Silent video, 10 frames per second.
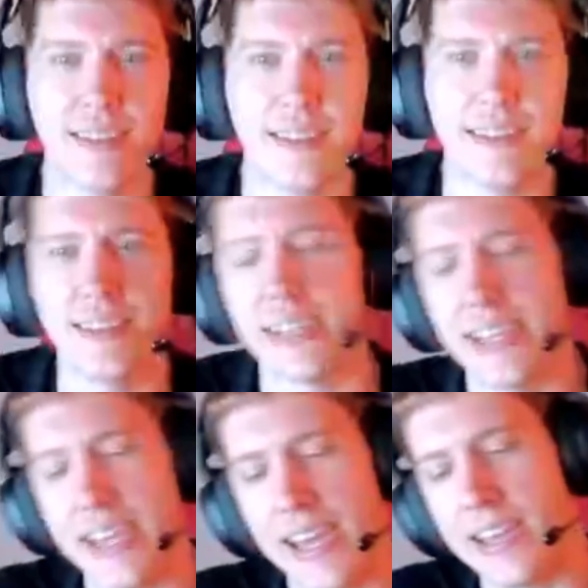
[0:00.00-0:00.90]

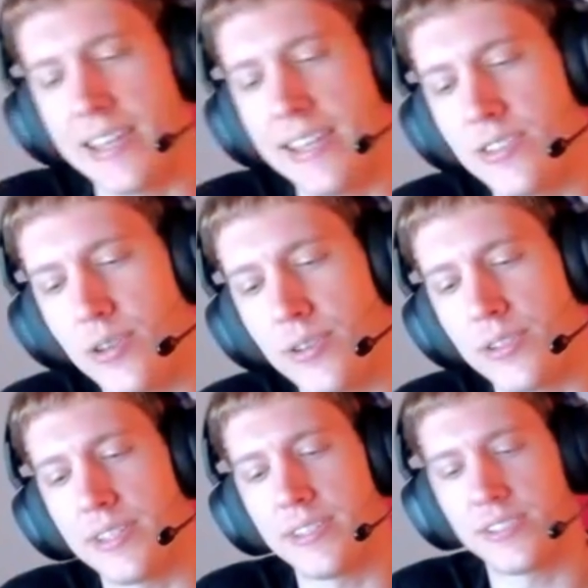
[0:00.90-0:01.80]
Yeah, he
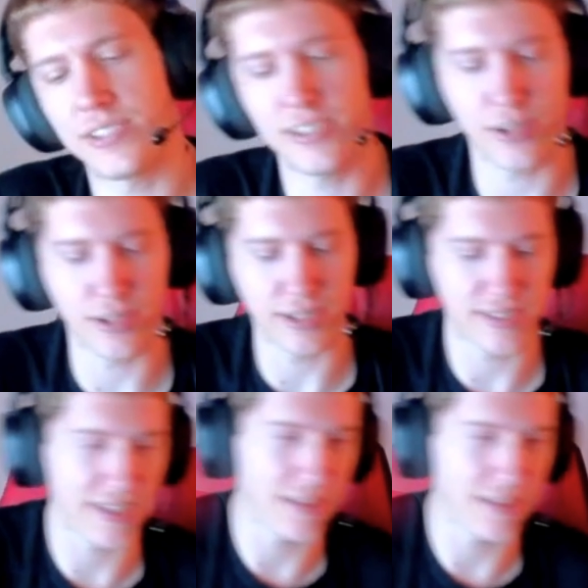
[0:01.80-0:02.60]
totally. She totally set him